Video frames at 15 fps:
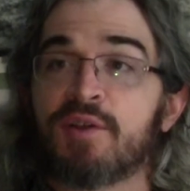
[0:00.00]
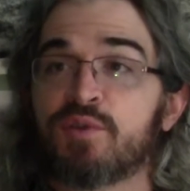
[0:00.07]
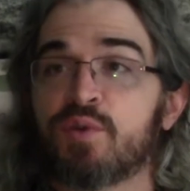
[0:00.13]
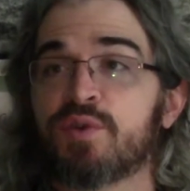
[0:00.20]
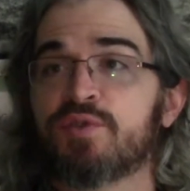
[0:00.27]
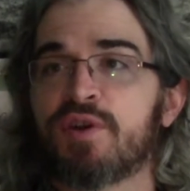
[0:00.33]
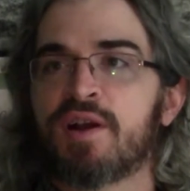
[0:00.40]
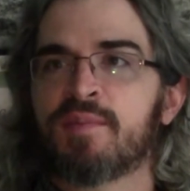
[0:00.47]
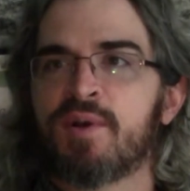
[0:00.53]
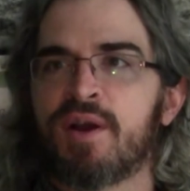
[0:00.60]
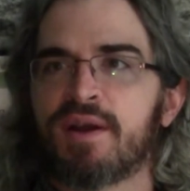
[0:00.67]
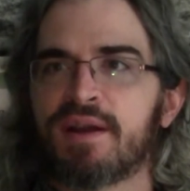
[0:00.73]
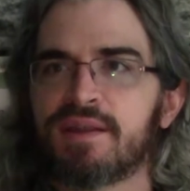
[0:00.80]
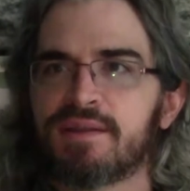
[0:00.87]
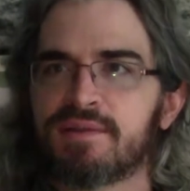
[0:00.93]
drug
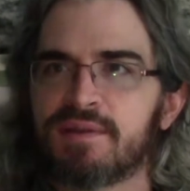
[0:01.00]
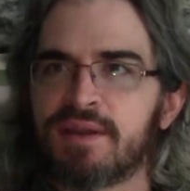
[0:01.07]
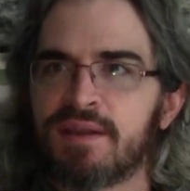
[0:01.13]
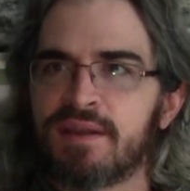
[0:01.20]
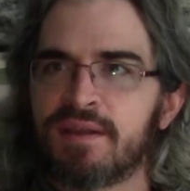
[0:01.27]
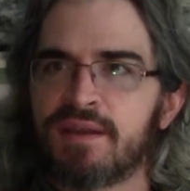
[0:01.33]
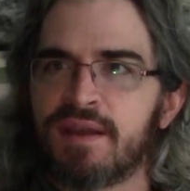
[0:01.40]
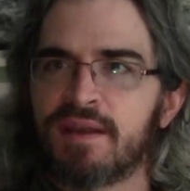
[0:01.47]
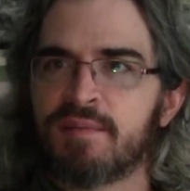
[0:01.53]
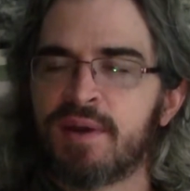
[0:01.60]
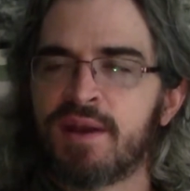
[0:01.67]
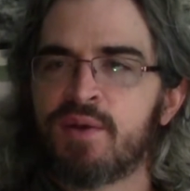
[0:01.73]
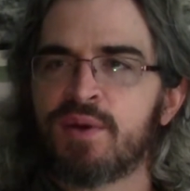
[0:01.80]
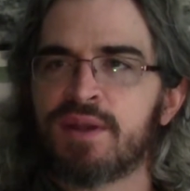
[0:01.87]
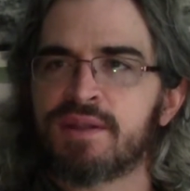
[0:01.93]
markets, and
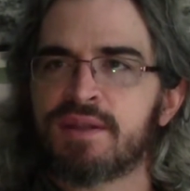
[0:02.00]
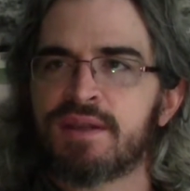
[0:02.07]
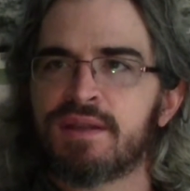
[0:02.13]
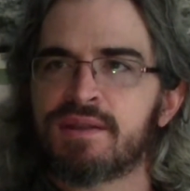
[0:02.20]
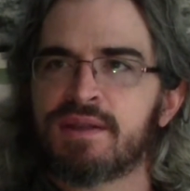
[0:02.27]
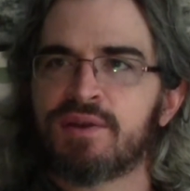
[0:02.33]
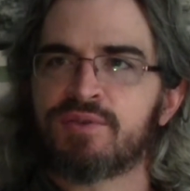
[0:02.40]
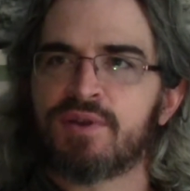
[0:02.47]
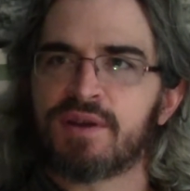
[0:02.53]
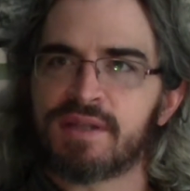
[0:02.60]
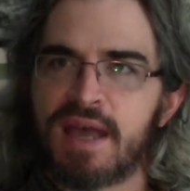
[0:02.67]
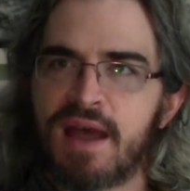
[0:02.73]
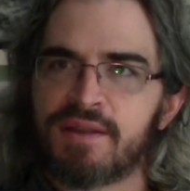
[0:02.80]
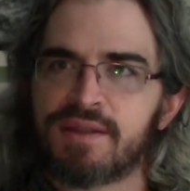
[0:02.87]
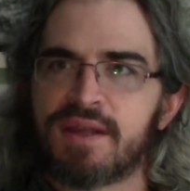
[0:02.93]
minorities tend to sell drugs
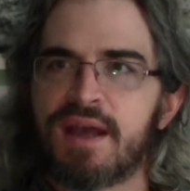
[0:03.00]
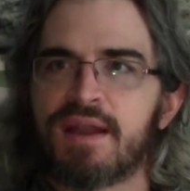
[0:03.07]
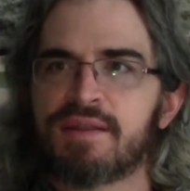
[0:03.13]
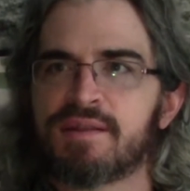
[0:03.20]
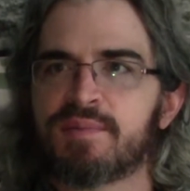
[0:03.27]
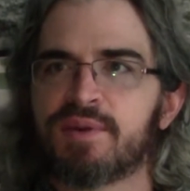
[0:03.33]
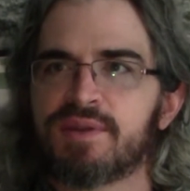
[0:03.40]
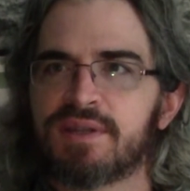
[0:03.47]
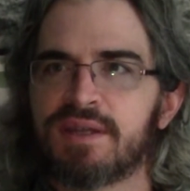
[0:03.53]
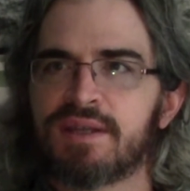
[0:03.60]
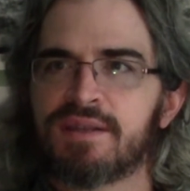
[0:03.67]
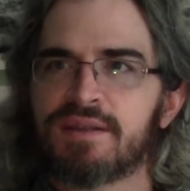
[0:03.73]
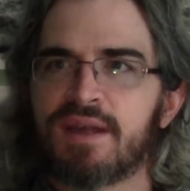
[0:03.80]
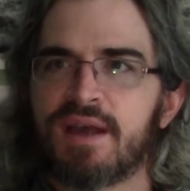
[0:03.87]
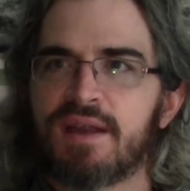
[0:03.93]
outside as opposed to
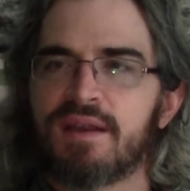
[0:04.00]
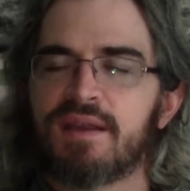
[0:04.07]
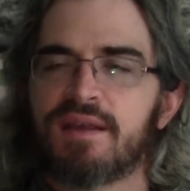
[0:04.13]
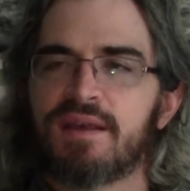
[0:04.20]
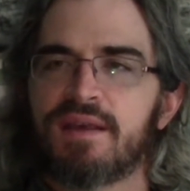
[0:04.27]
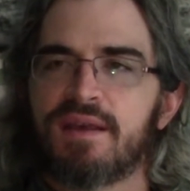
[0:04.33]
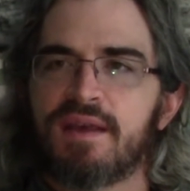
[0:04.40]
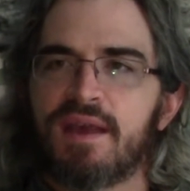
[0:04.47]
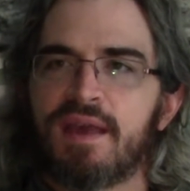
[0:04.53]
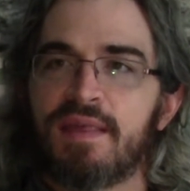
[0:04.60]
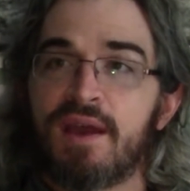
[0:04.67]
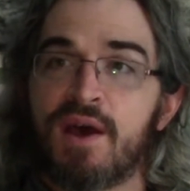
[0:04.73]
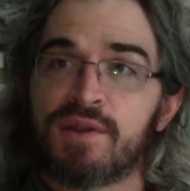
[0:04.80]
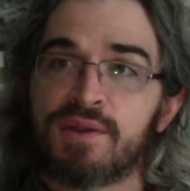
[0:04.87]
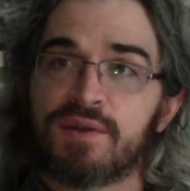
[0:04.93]
inside. And they
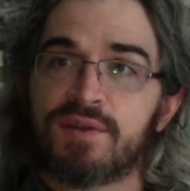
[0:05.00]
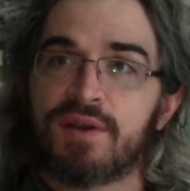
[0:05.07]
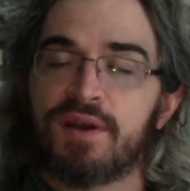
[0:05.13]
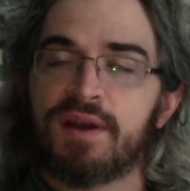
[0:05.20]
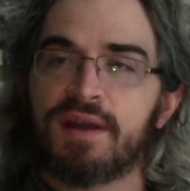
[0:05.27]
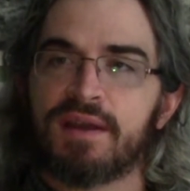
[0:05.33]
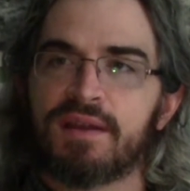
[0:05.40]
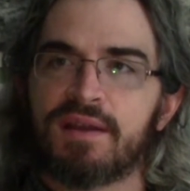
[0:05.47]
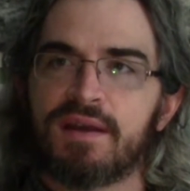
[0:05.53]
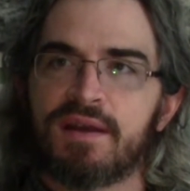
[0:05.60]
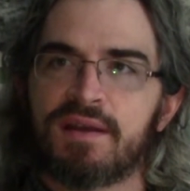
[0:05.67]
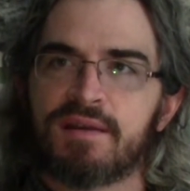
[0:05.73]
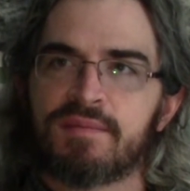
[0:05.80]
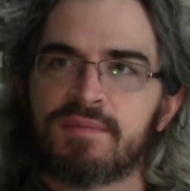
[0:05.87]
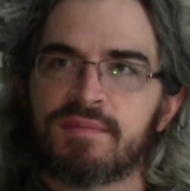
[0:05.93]
also target
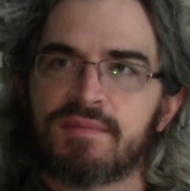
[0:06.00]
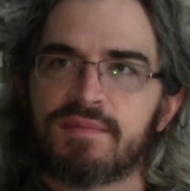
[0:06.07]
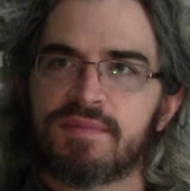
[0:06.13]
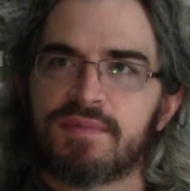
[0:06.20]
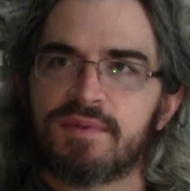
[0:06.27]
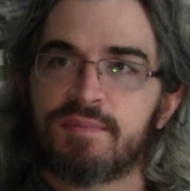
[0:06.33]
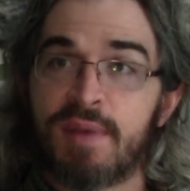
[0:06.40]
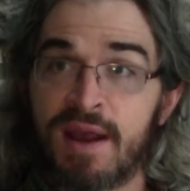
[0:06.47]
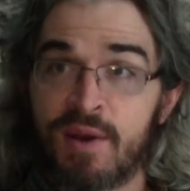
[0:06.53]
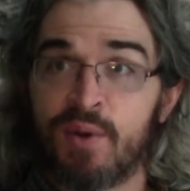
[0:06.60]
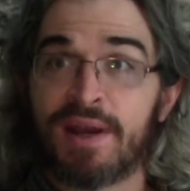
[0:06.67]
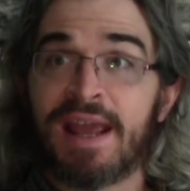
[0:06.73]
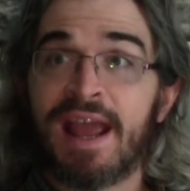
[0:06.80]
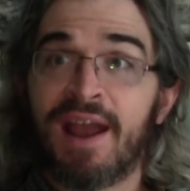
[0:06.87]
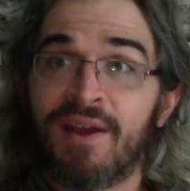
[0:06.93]
minority
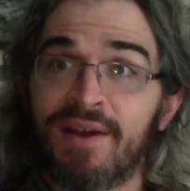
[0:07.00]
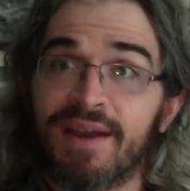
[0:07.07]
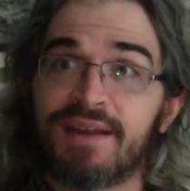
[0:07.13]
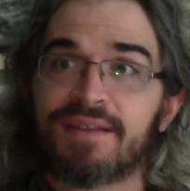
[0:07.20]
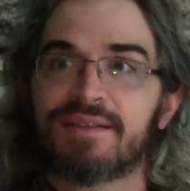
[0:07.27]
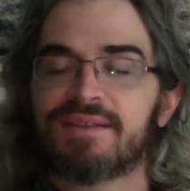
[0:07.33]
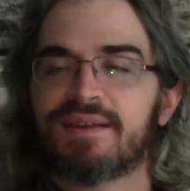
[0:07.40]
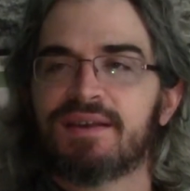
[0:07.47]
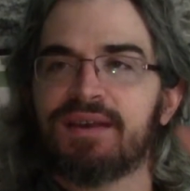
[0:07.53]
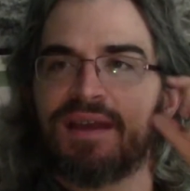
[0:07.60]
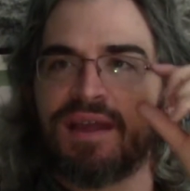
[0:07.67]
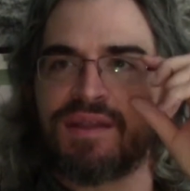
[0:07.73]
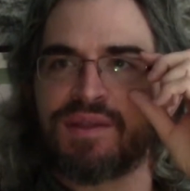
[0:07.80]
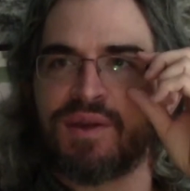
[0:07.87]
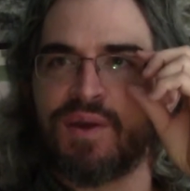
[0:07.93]
areas. And
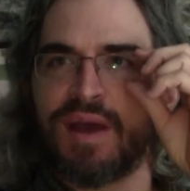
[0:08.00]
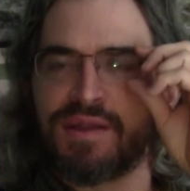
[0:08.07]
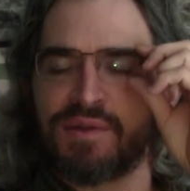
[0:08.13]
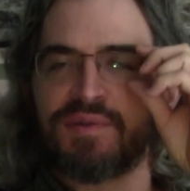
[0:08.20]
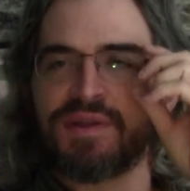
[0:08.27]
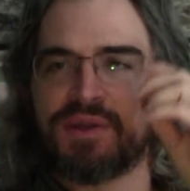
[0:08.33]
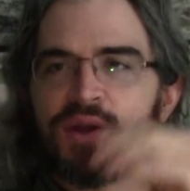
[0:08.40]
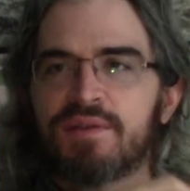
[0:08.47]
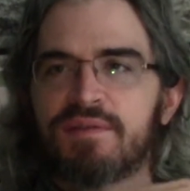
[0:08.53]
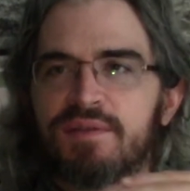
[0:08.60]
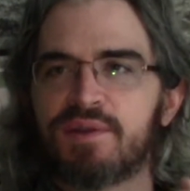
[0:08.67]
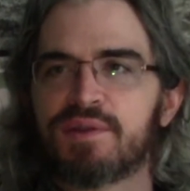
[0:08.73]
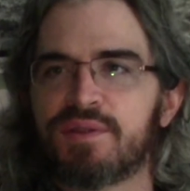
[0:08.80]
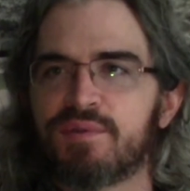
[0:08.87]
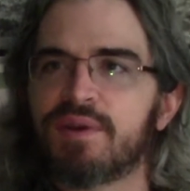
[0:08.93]
so as a result of those
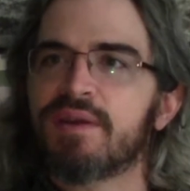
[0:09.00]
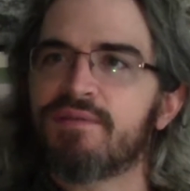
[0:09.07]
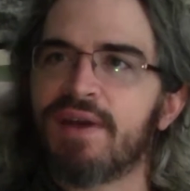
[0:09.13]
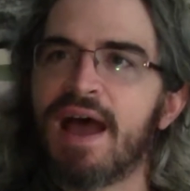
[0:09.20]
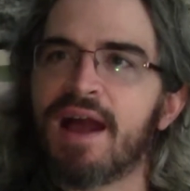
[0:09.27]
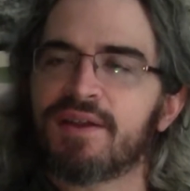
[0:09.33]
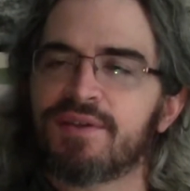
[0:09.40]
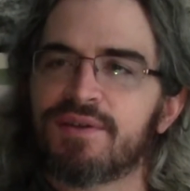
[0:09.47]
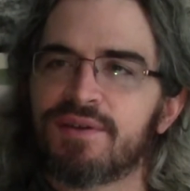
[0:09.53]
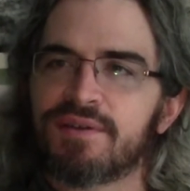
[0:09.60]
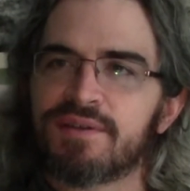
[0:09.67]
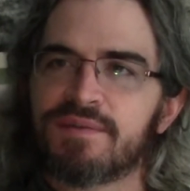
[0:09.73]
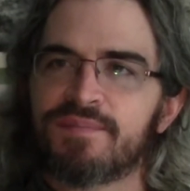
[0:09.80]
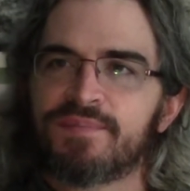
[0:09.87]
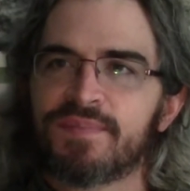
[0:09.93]
3 factors,
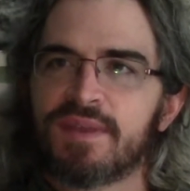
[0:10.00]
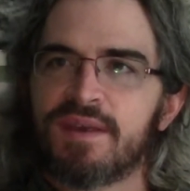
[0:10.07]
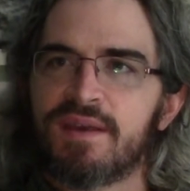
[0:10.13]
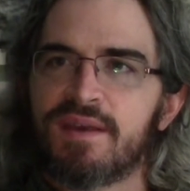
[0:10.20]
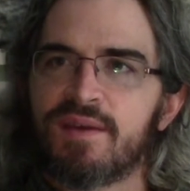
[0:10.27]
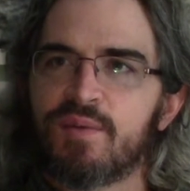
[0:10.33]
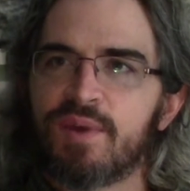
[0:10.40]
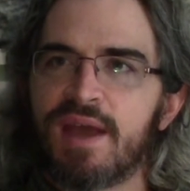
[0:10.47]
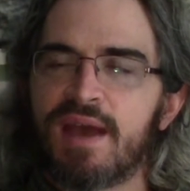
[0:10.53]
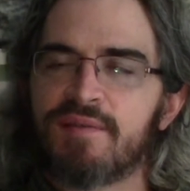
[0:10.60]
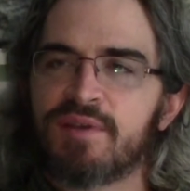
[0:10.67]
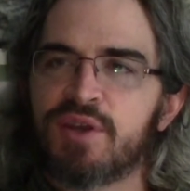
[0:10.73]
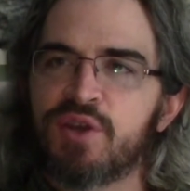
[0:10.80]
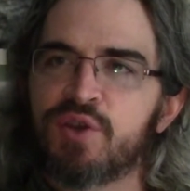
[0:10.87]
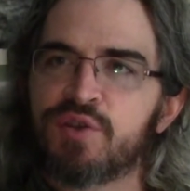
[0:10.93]
we have
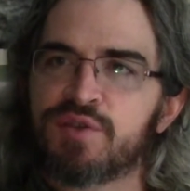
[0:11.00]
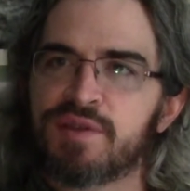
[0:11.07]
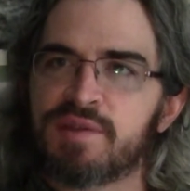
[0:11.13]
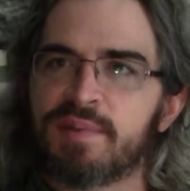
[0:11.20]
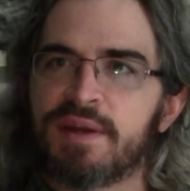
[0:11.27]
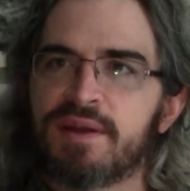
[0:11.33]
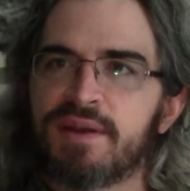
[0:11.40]
huge disparities